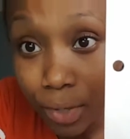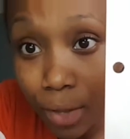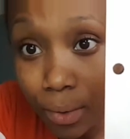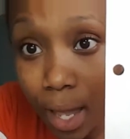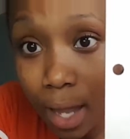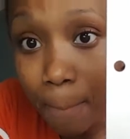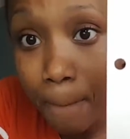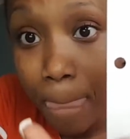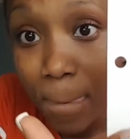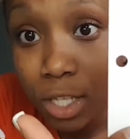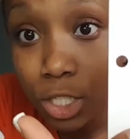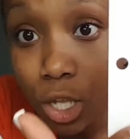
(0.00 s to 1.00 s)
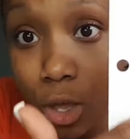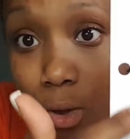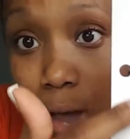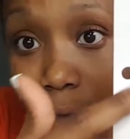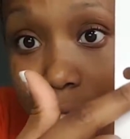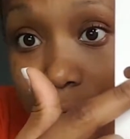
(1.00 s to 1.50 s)
Okay,
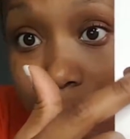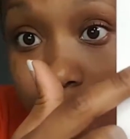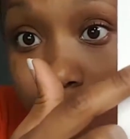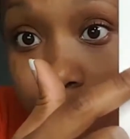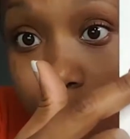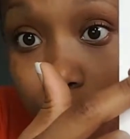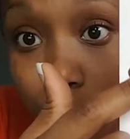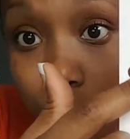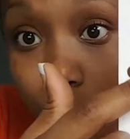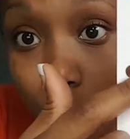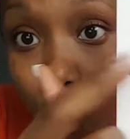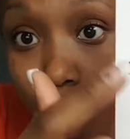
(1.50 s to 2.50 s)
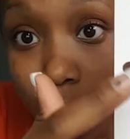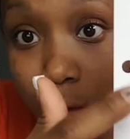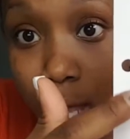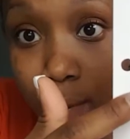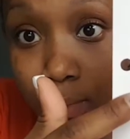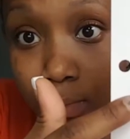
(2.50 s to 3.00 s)
so I have
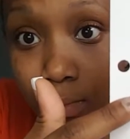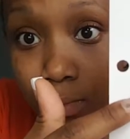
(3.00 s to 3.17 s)
1,